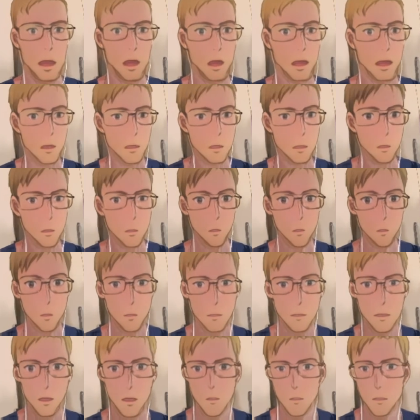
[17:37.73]
So
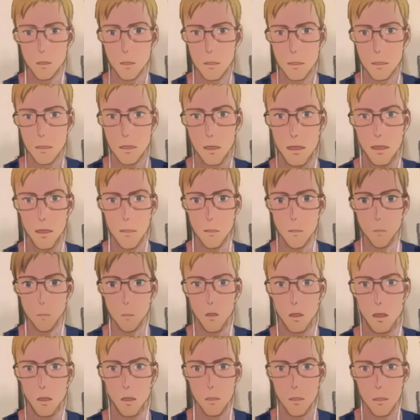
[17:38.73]
there is the
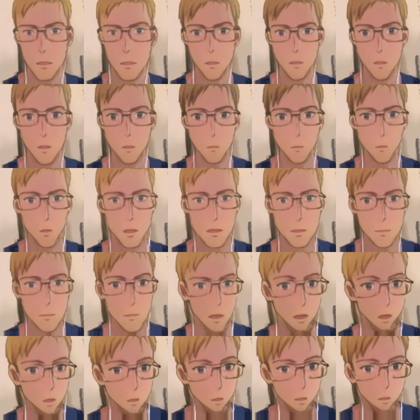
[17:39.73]
Watts
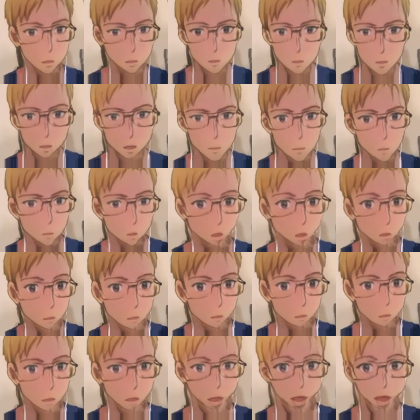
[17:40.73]
Miner
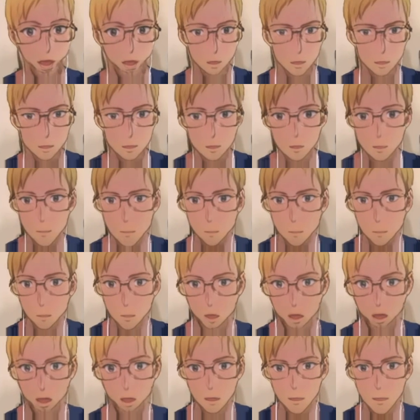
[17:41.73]
31S
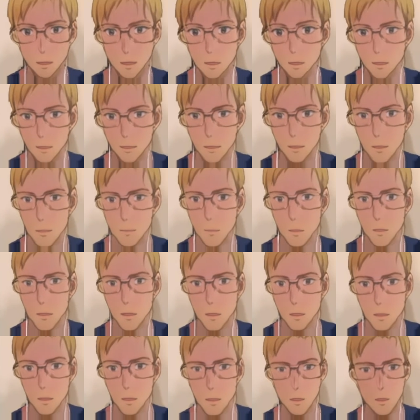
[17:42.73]
Plus, this one
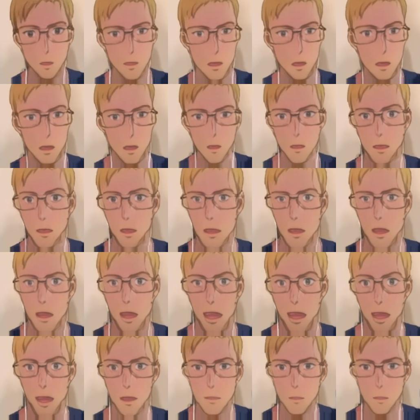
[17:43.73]
here,
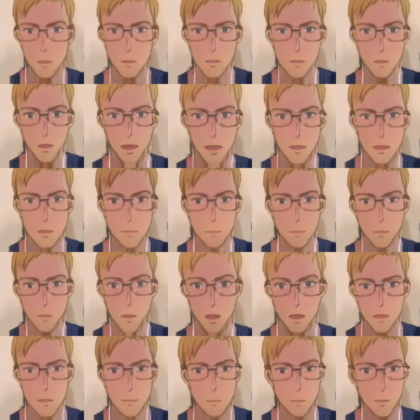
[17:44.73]
and also S++,
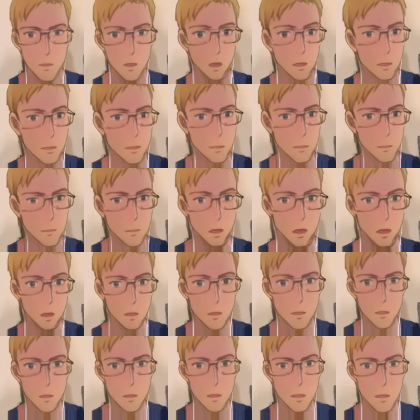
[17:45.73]

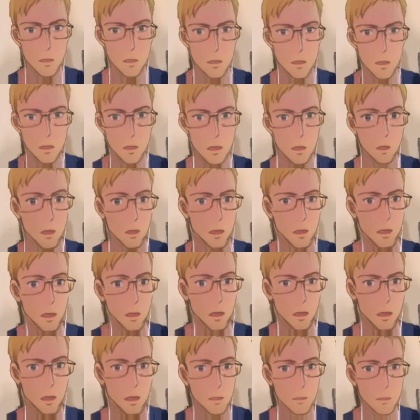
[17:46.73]
right?
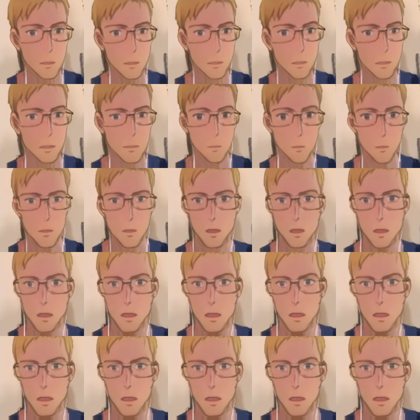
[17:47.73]
Is it somewhere?